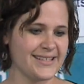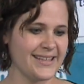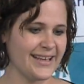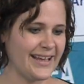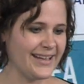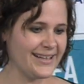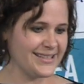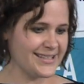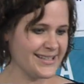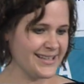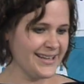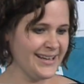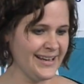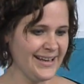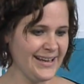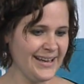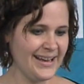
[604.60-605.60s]
that
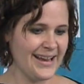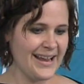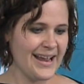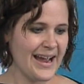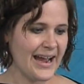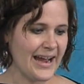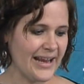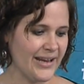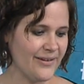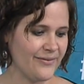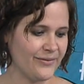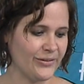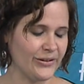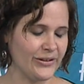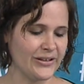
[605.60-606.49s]
I have